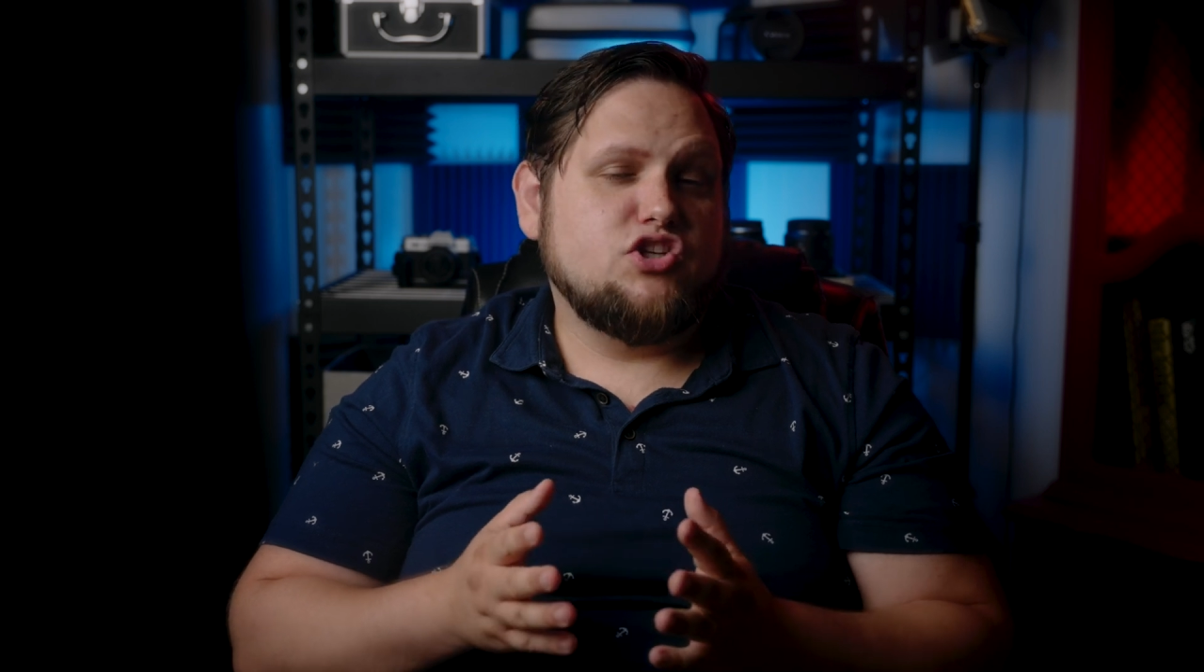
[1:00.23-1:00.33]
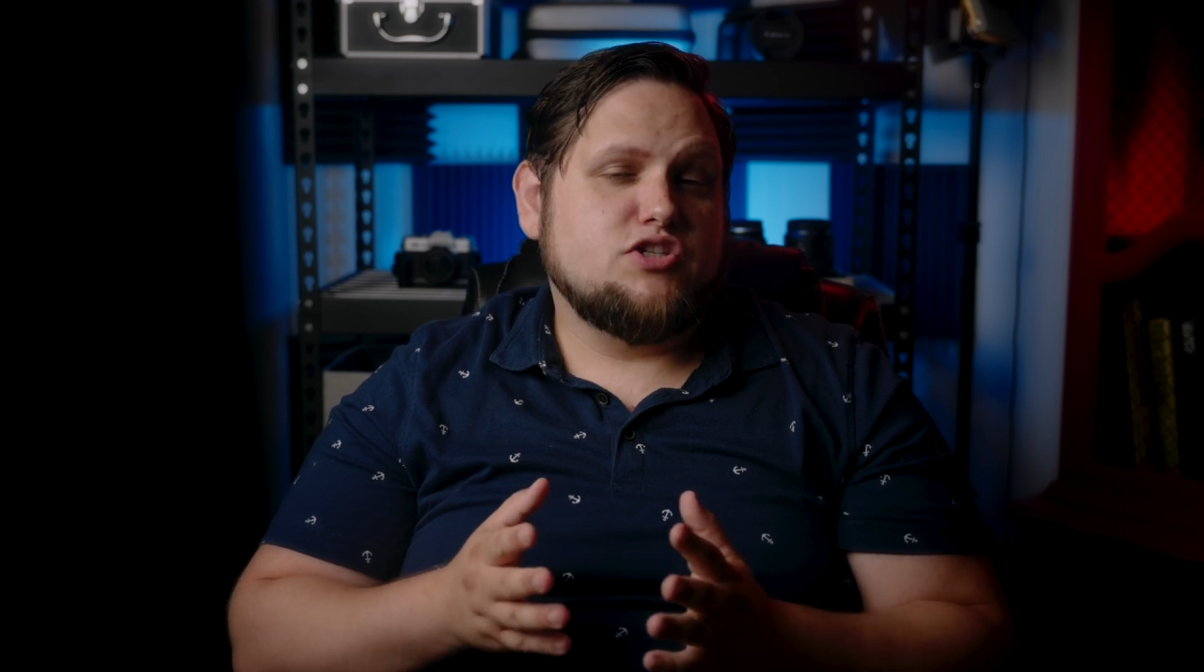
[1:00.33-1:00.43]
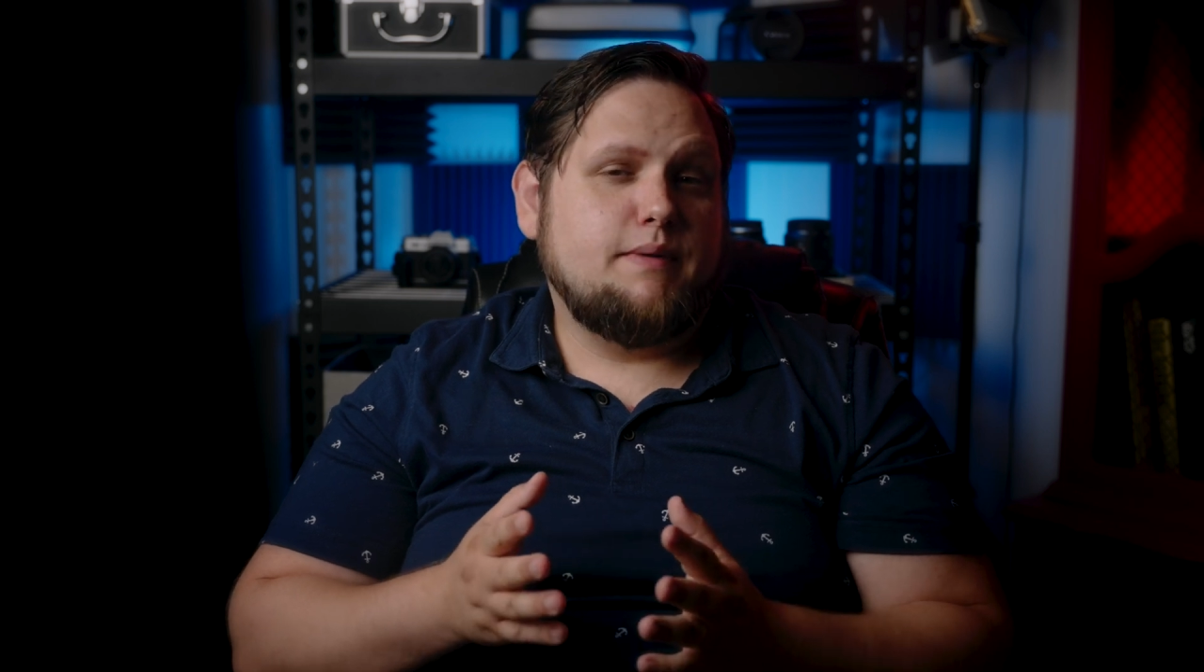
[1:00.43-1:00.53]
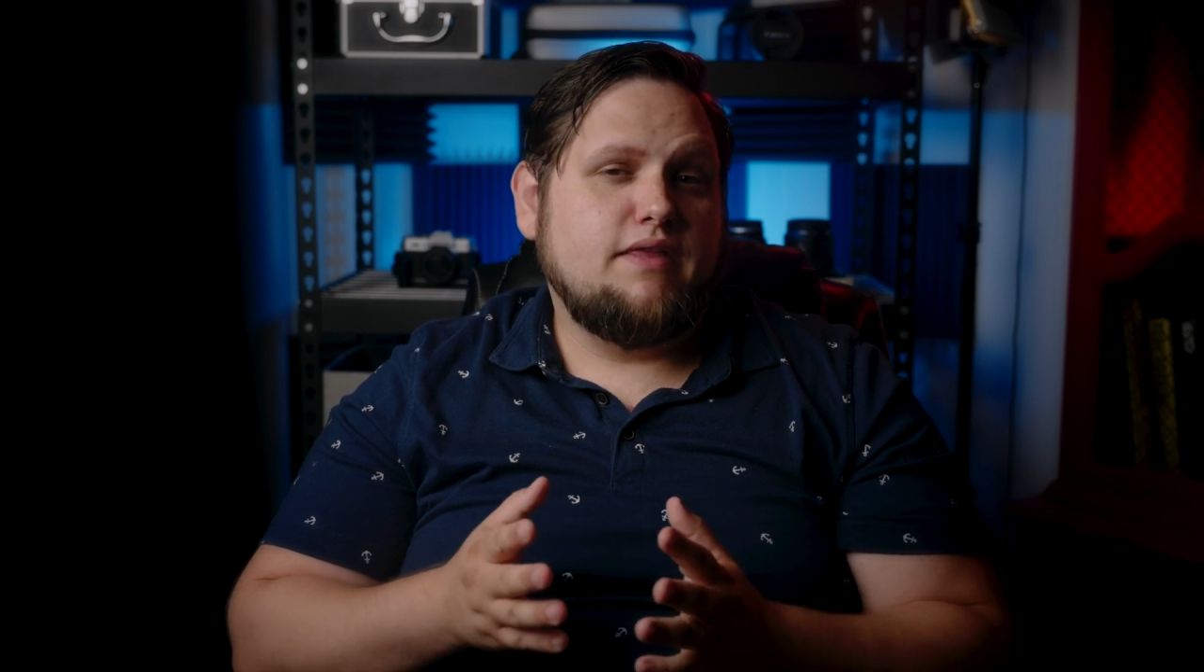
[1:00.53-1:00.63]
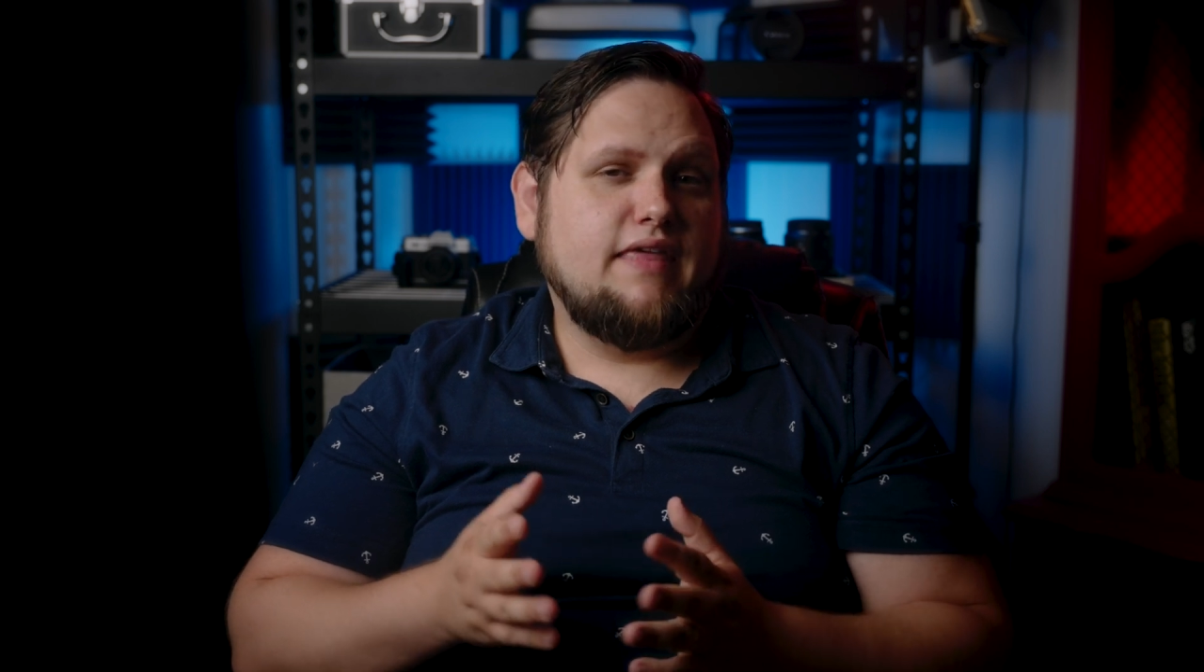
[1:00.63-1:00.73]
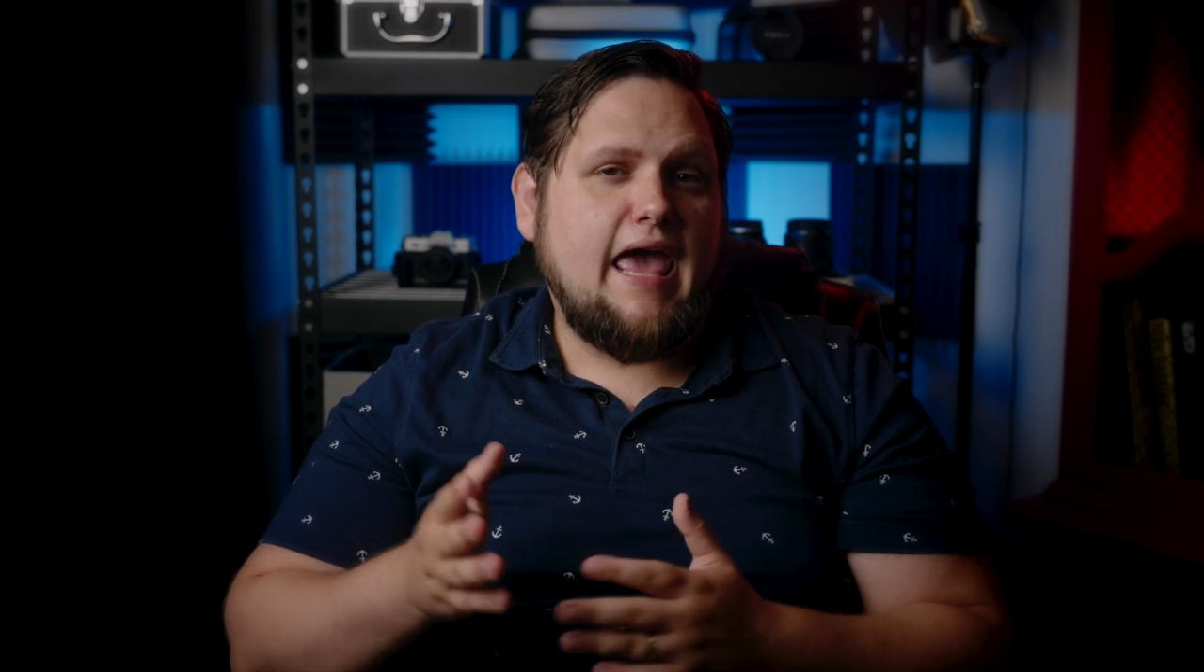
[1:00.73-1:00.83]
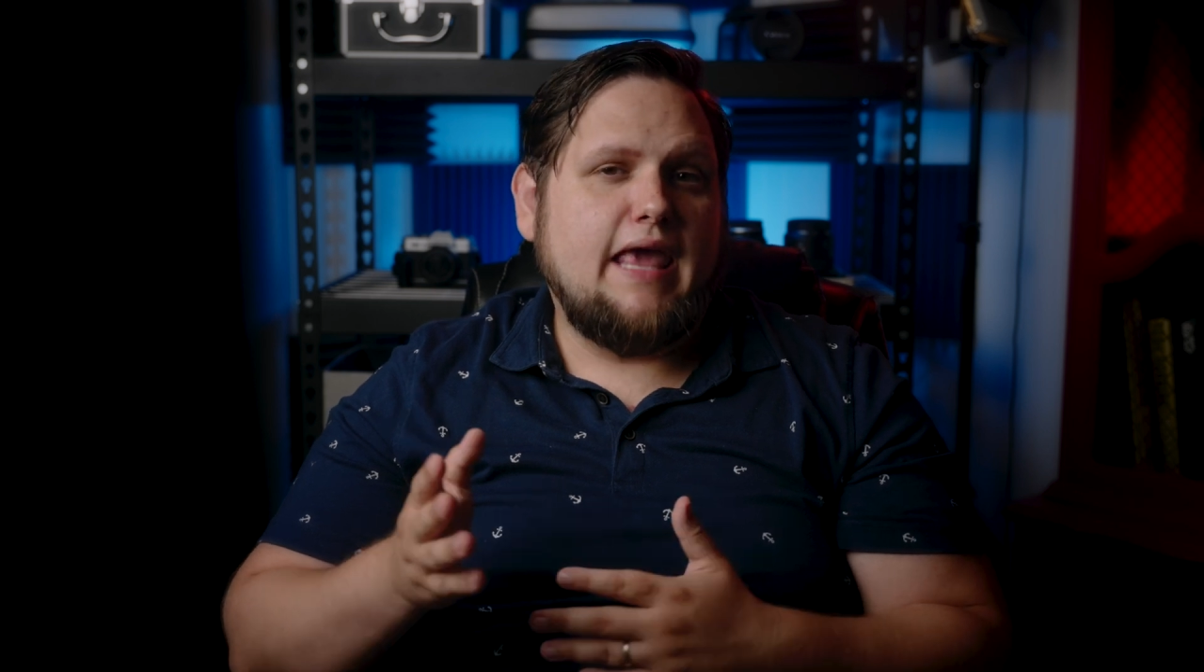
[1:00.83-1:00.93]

just be the